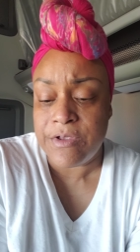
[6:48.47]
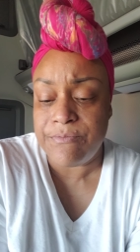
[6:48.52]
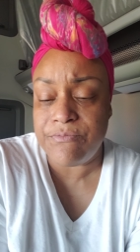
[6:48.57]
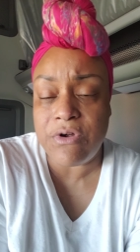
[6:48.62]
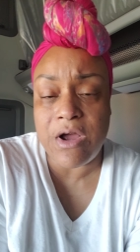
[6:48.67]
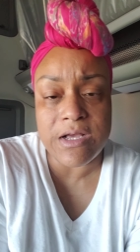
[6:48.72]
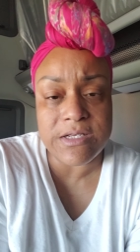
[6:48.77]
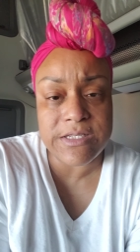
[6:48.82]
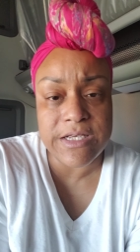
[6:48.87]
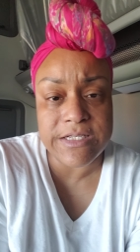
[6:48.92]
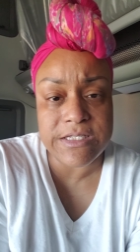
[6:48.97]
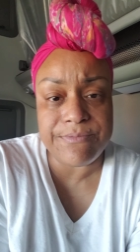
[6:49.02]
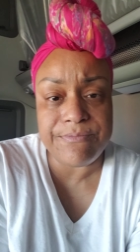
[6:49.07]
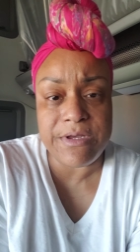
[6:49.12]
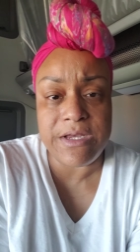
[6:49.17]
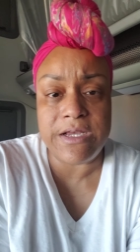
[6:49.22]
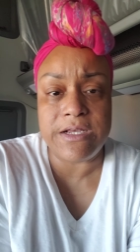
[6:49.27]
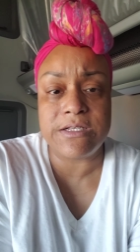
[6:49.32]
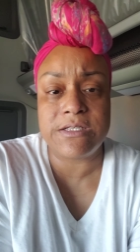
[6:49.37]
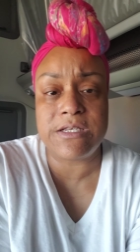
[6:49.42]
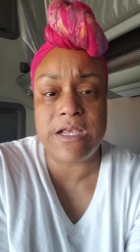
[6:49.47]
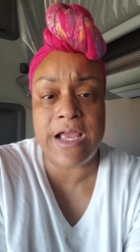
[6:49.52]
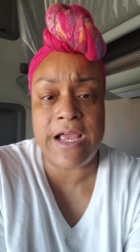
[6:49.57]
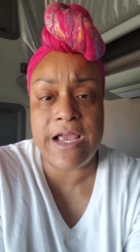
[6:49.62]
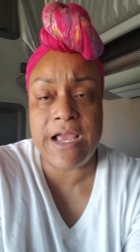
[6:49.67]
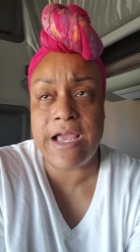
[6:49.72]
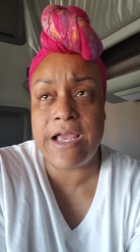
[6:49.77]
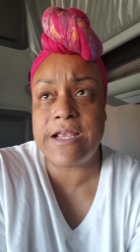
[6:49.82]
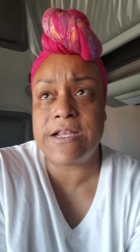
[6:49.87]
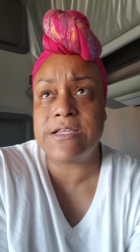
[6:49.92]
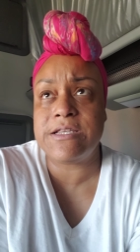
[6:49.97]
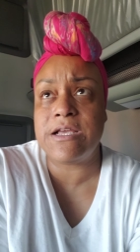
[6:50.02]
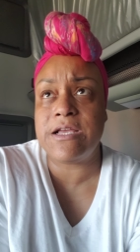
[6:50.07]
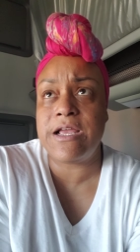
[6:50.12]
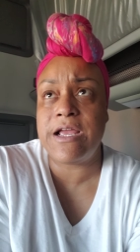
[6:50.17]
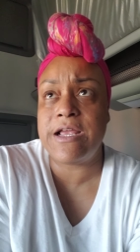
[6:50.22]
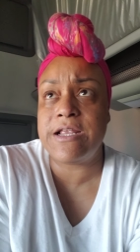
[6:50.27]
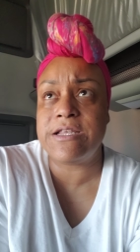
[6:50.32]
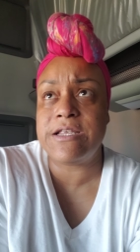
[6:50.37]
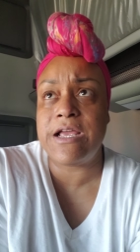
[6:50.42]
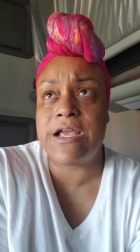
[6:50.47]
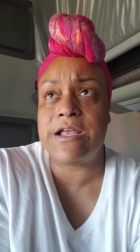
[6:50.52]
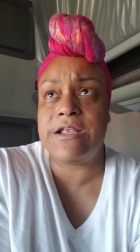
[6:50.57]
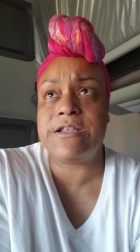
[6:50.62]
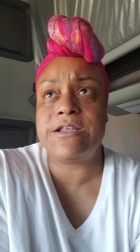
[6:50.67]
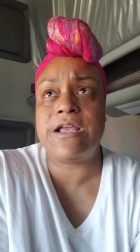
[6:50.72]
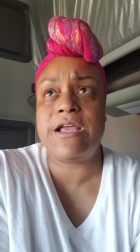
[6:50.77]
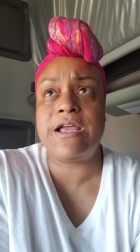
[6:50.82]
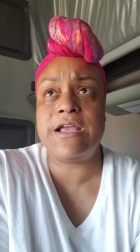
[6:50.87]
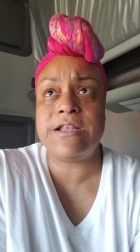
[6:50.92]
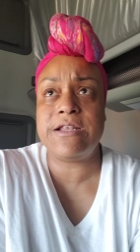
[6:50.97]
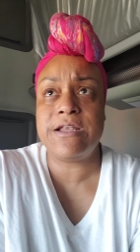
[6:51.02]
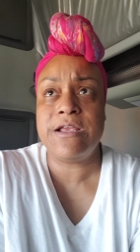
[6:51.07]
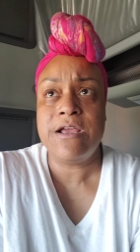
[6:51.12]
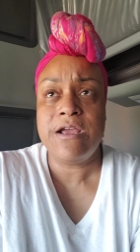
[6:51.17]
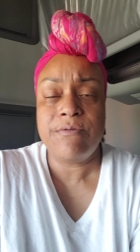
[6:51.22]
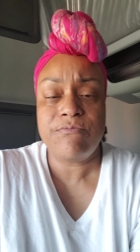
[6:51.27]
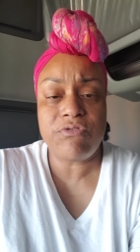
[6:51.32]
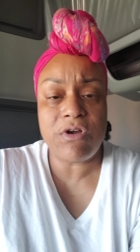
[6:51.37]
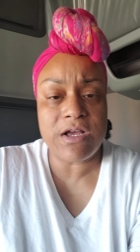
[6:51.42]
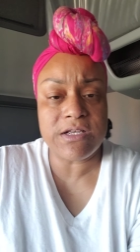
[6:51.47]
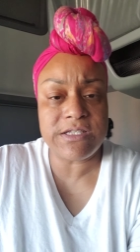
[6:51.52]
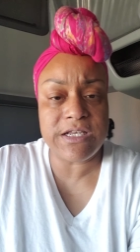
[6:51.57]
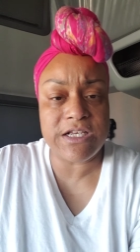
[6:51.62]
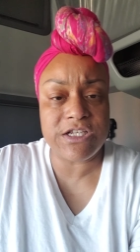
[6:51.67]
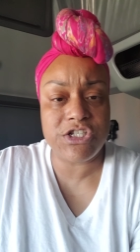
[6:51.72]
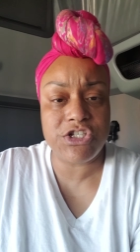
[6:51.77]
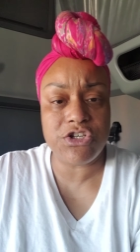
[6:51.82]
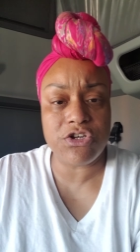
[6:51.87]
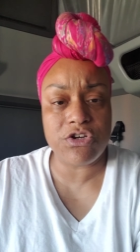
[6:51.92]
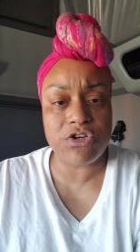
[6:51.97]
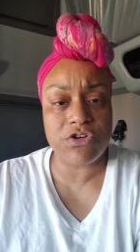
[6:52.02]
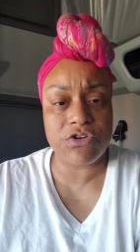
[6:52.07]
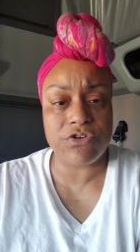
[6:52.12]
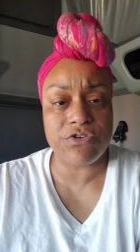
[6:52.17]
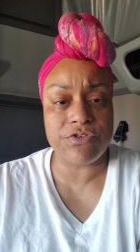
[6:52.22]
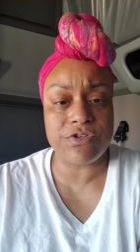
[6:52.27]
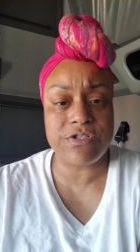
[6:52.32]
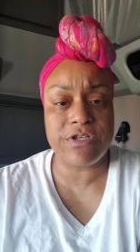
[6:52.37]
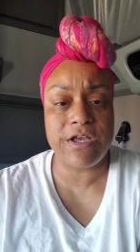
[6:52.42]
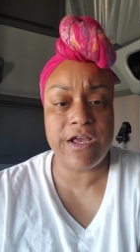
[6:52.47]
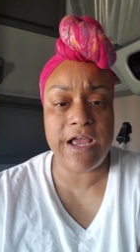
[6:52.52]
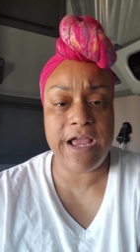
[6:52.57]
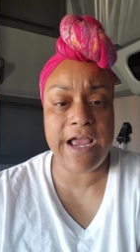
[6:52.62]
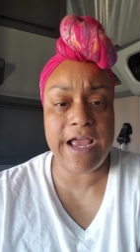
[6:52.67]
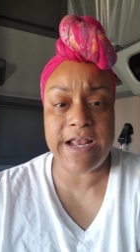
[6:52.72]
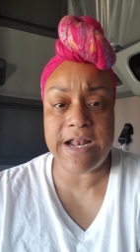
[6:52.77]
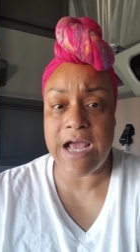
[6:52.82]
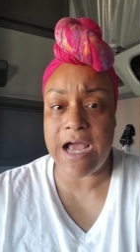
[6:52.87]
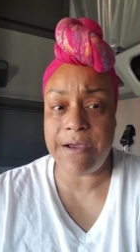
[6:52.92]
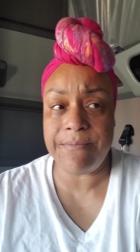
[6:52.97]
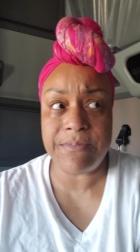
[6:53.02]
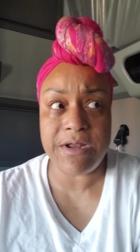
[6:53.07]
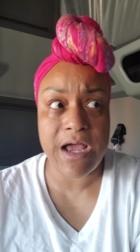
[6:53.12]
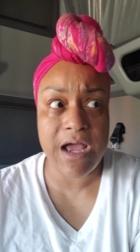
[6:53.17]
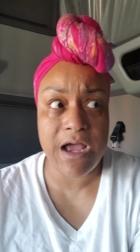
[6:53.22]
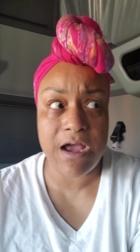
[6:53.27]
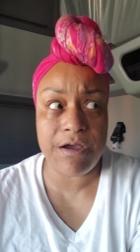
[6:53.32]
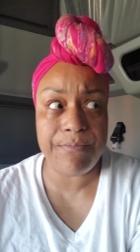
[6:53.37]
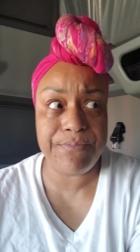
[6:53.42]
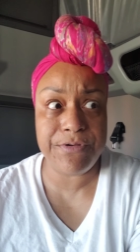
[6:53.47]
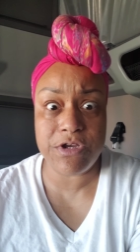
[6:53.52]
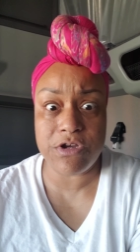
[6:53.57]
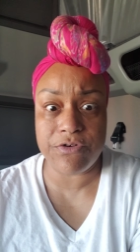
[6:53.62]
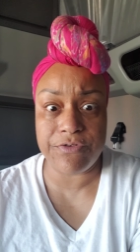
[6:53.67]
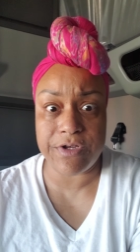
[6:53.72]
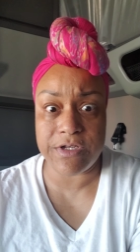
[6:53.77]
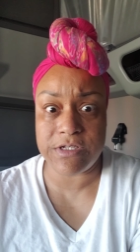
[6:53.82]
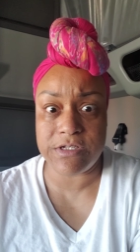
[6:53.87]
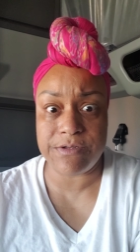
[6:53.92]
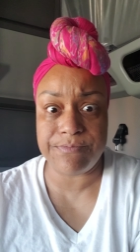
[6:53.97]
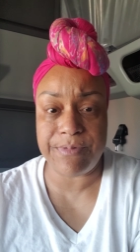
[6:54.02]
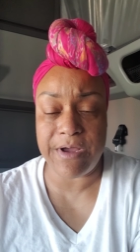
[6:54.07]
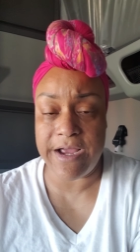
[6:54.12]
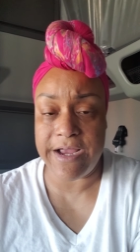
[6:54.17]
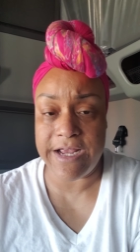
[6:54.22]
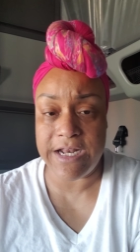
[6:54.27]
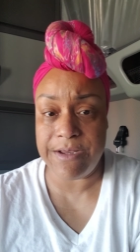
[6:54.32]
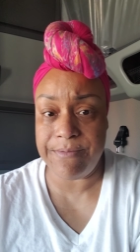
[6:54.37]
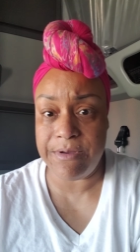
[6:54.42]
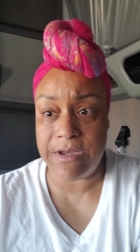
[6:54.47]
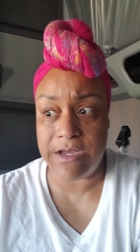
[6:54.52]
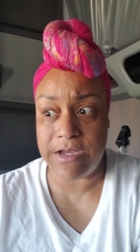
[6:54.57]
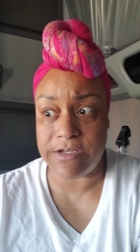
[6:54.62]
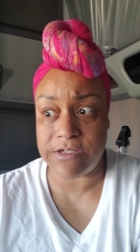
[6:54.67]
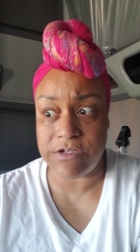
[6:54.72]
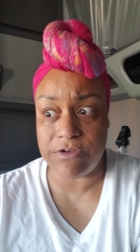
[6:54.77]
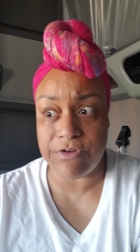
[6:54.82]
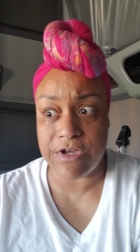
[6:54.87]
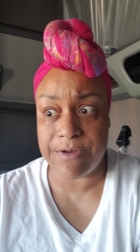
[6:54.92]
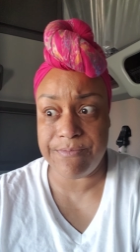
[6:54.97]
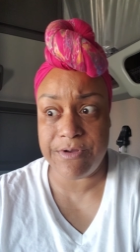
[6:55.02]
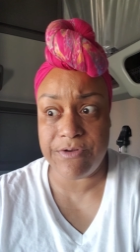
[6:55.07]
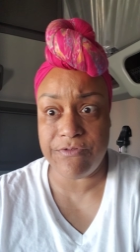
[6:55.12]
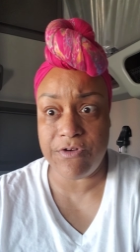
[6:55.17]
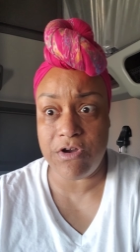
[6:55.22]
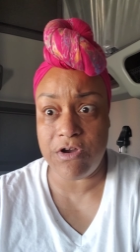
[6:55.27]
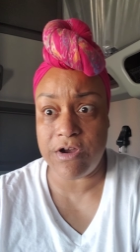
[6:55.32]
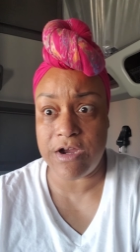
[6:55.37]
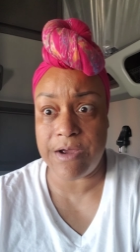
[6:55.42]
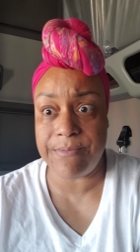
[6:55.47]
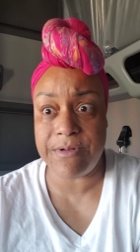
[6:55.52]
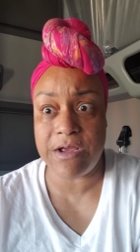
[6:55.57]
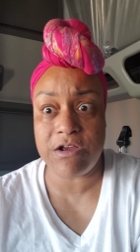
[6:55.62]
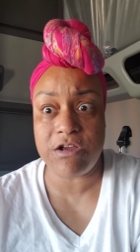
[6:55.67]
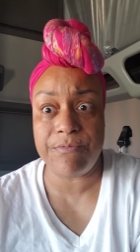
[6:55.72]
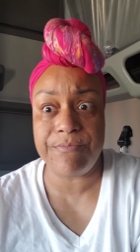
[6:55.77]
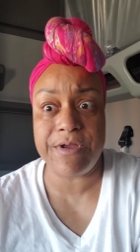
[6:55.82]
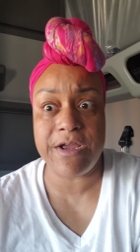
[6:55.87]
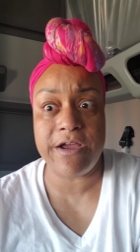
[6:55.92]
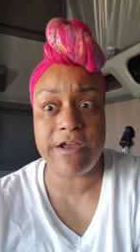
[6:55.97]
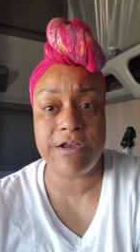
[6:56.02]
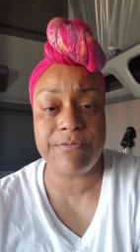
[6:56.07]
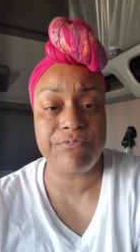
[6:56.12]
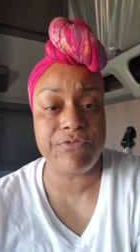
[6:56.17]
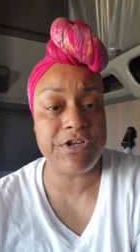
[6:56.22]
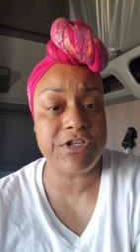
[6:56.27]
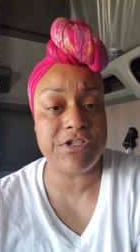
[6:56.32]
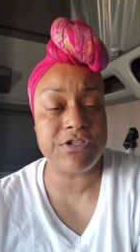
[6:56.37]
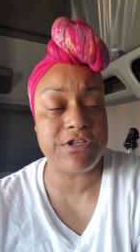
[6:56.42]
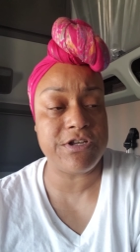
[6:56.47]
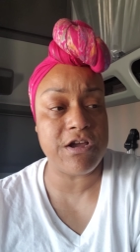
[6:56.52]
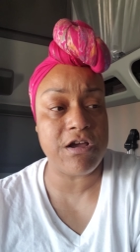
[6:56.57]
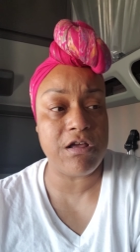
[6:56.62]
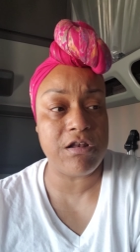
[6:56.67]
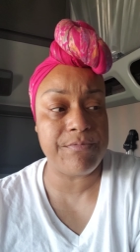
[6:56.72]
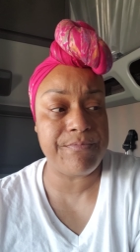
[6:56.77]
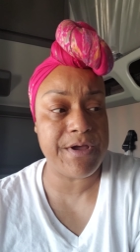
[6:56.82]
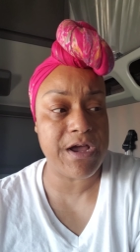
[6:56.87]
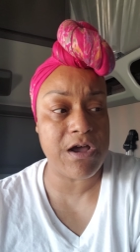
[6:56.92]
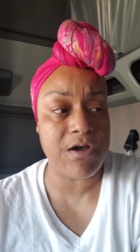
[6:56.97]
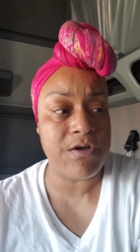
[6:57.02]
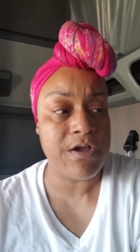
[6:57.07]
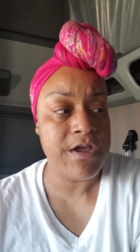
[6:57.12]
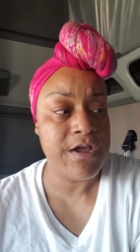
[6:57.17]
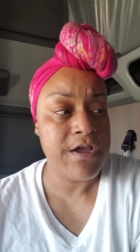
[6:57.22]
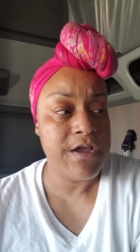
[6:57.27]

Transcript: processed meats and and and and processed sugars and i'm not a purist by any means don't get me wrong i'm not gonna be out here preaching y'all about